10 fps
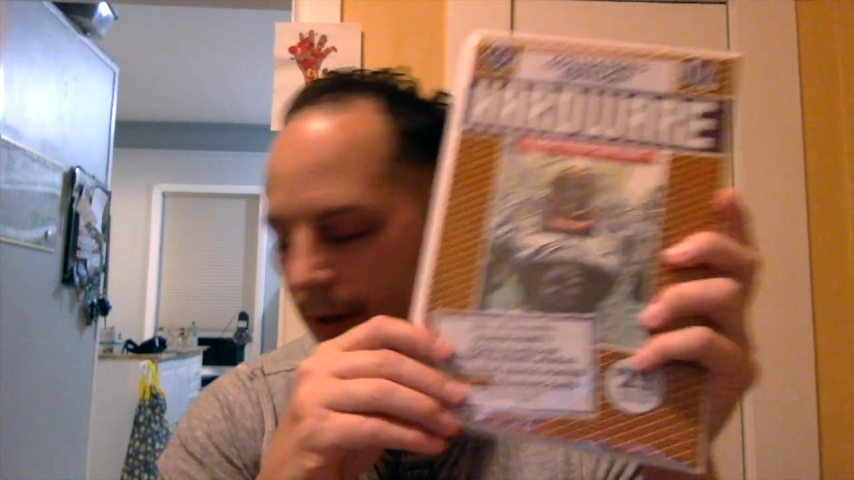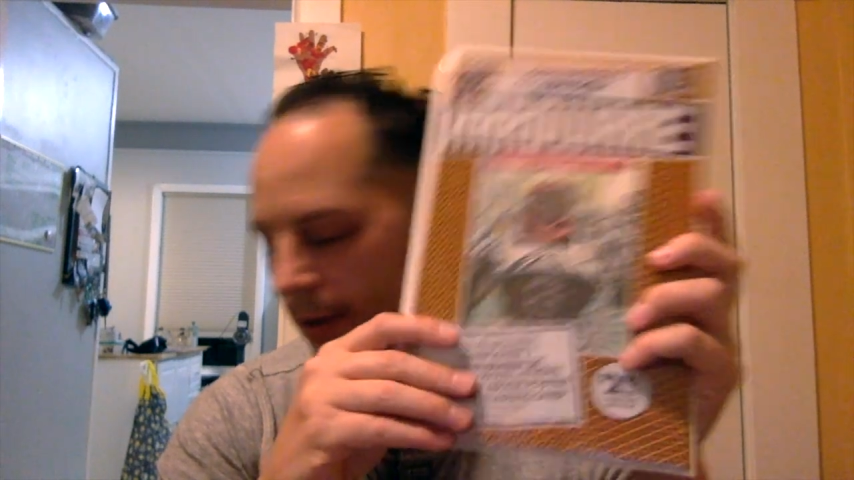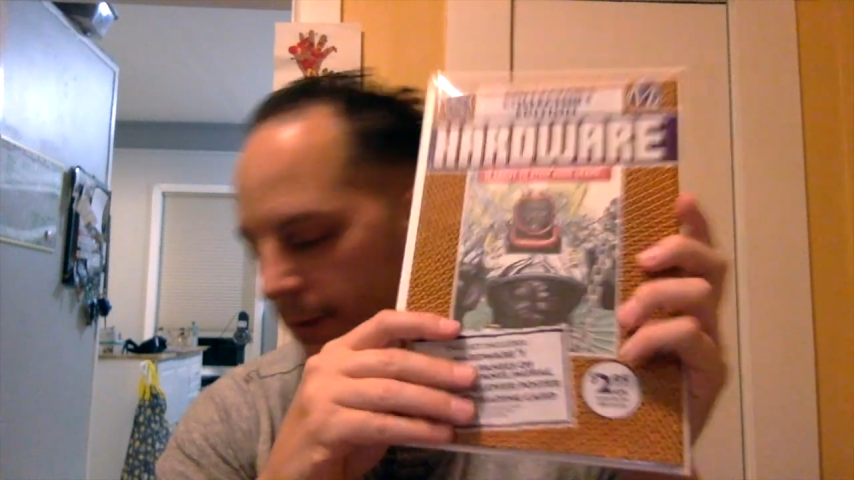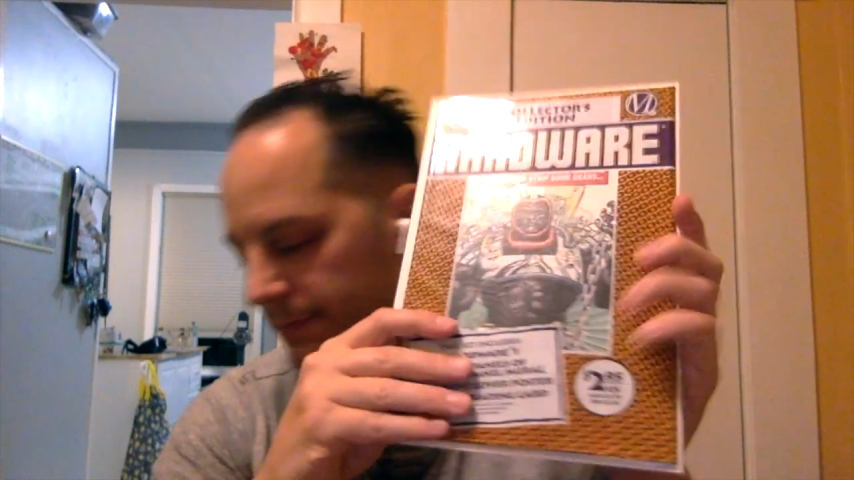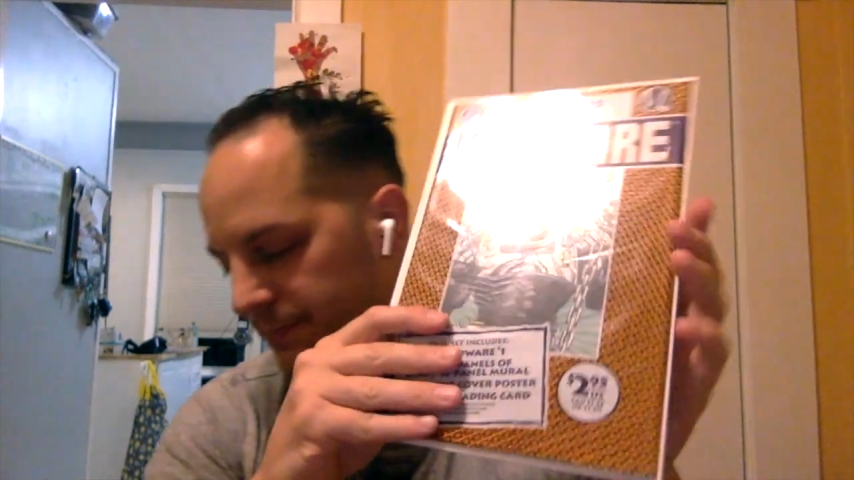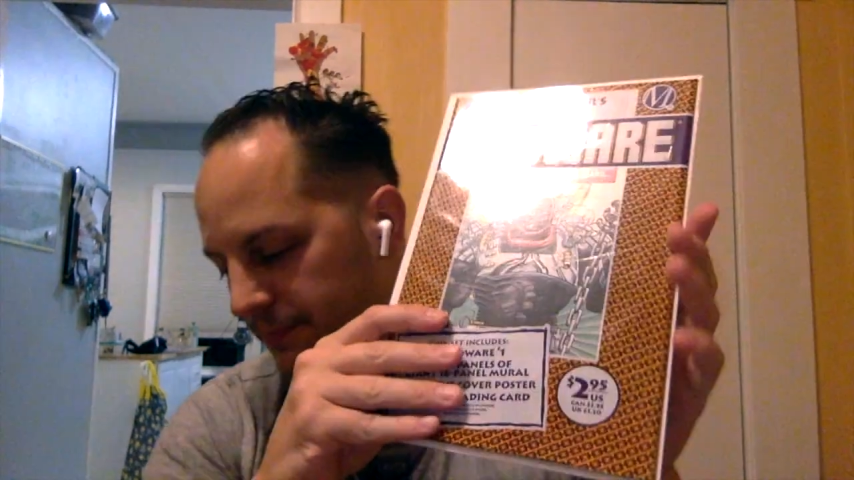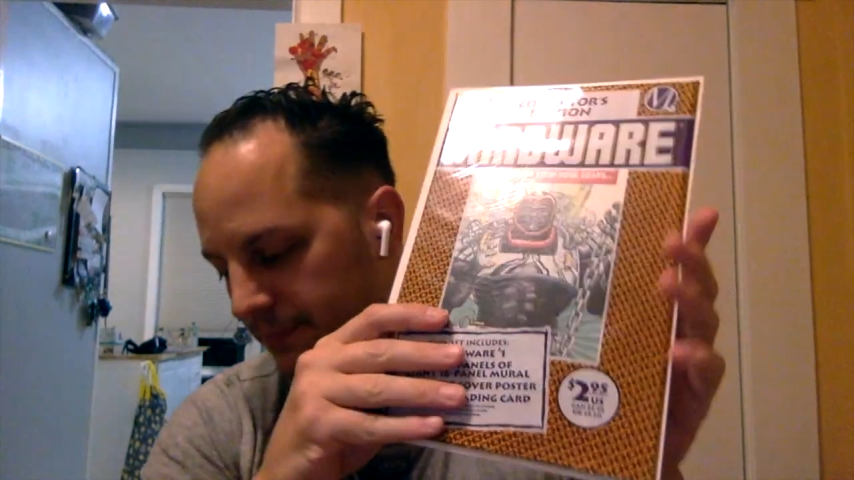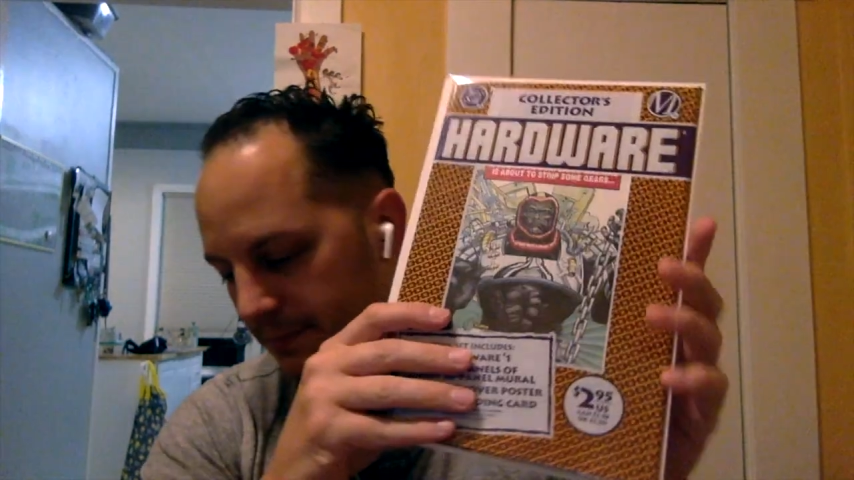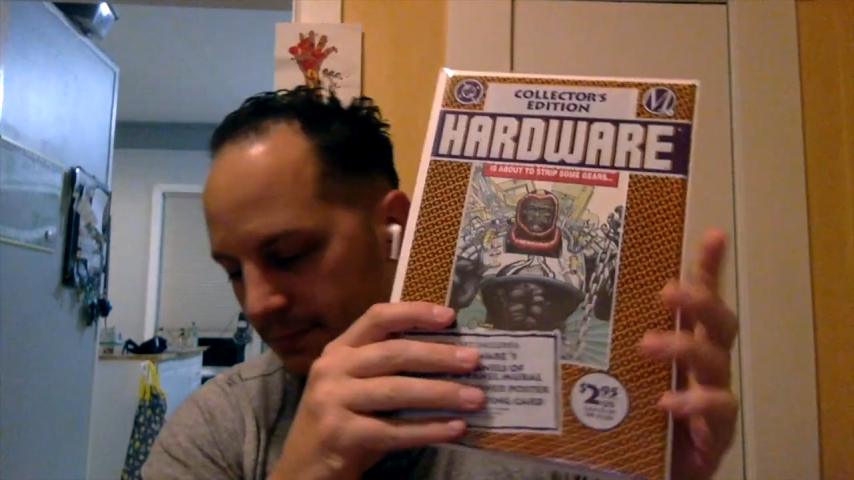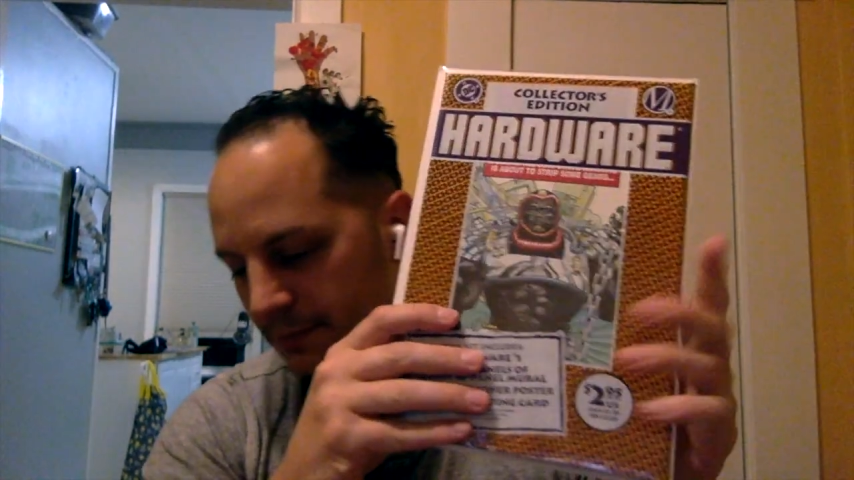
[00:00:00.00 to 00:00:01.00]

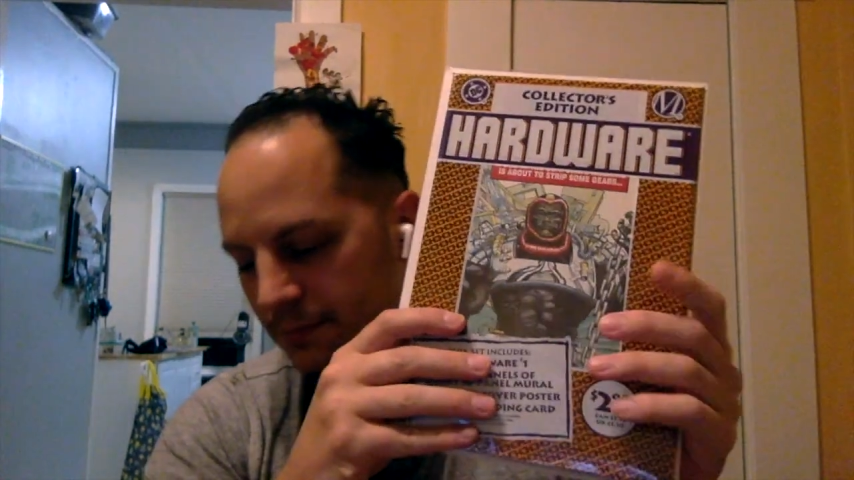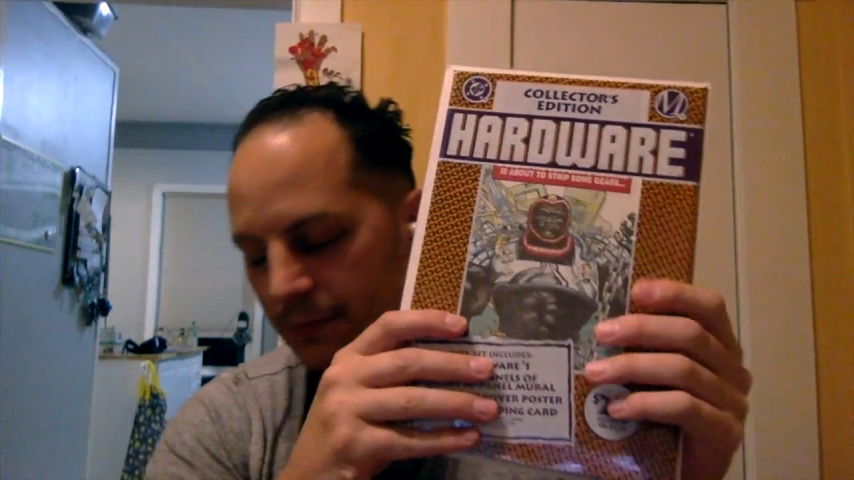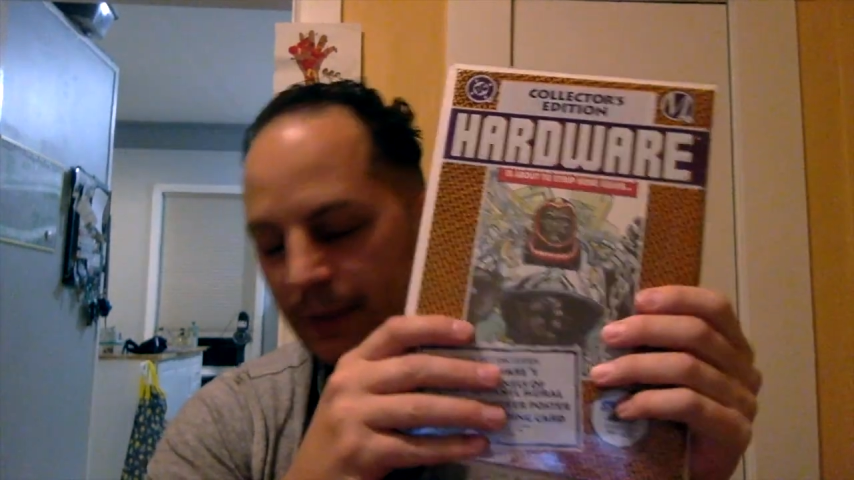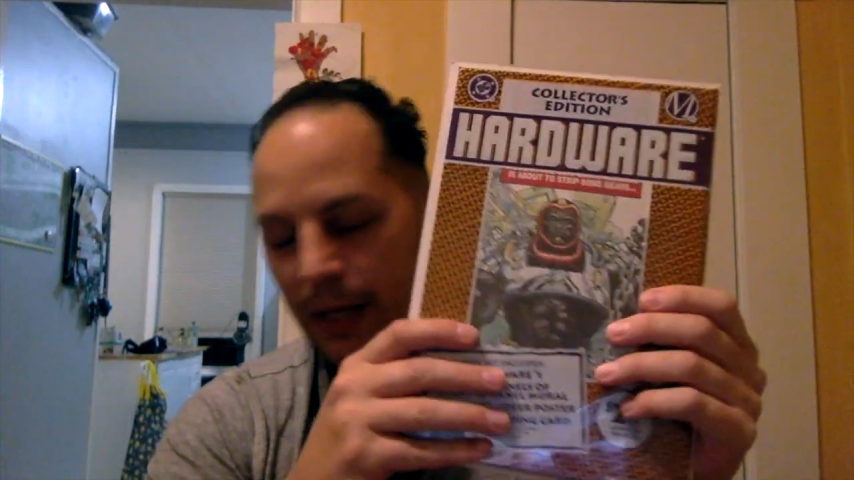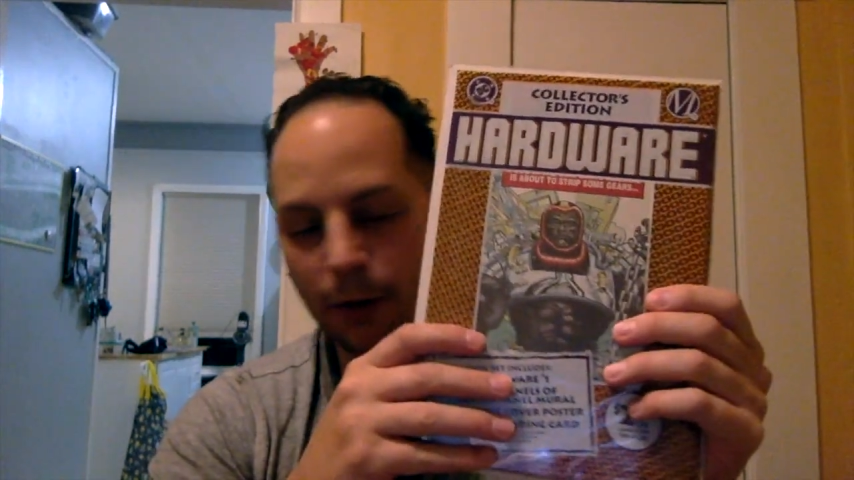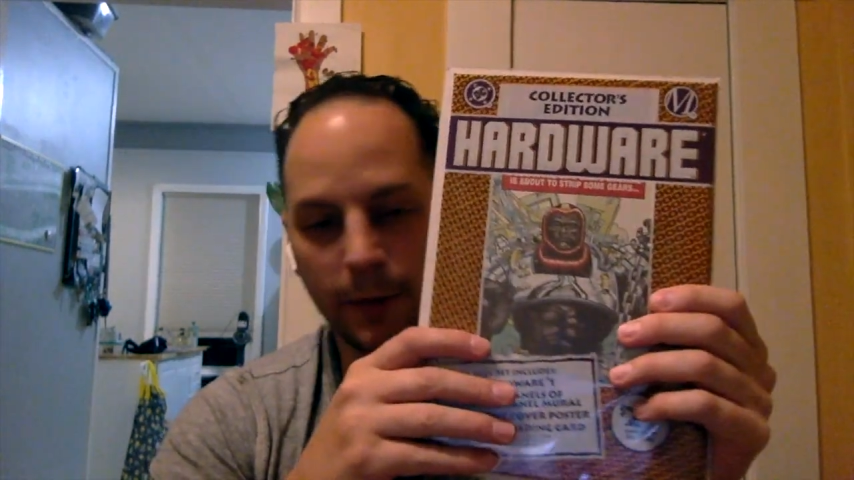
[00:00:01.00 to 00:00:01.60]
That